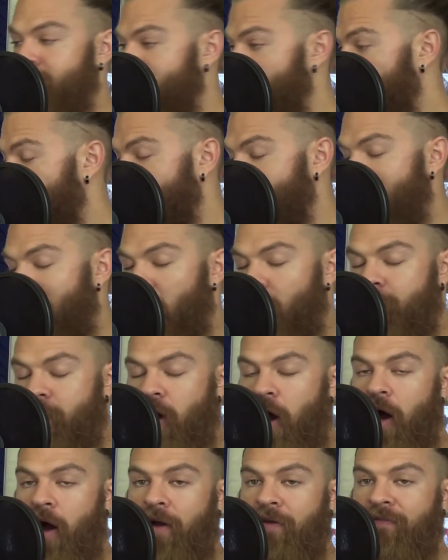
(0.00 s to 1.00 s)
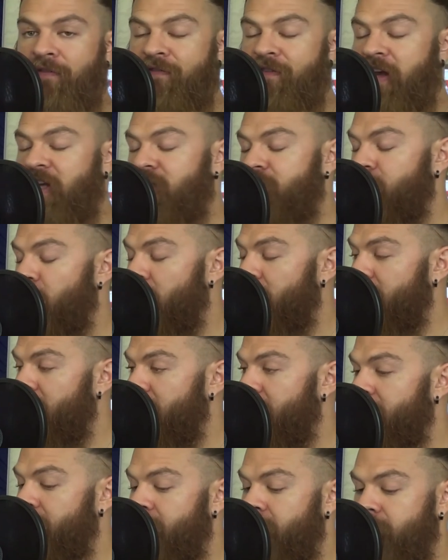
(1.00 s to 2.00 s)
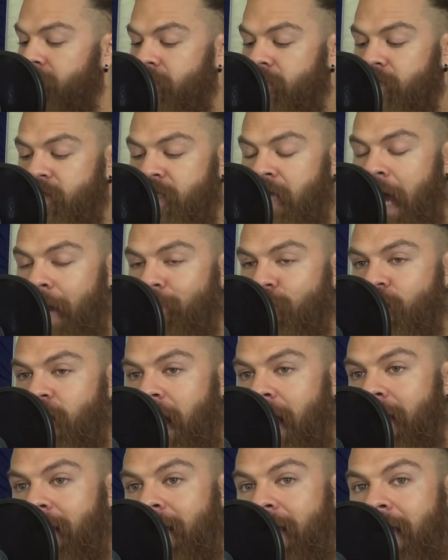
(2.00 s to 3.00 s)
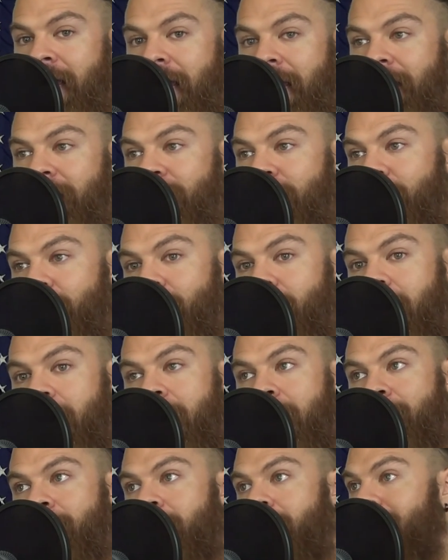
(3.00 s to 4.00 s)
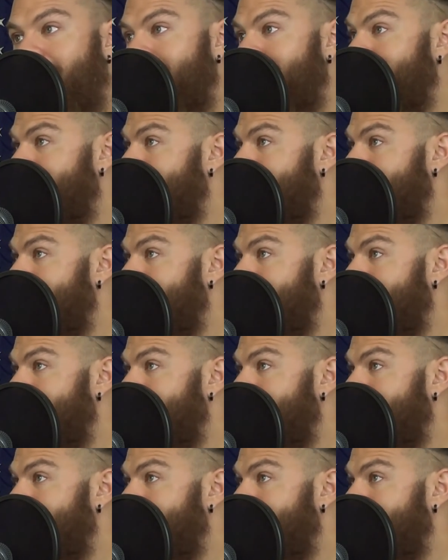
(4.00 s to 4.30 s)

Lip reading: You can follow me on Facebook, Snapchat, Instagram,